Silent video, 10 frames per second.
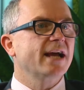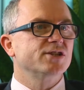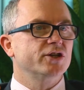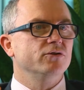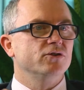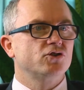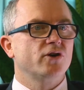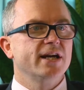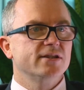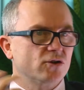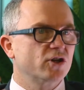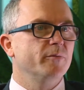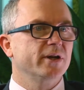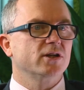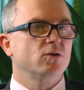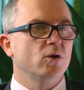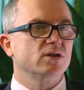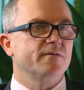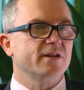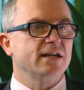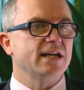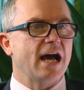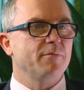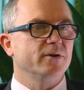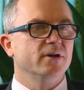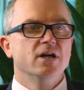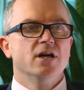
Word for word: executed trades or committed quotes, for that to happen.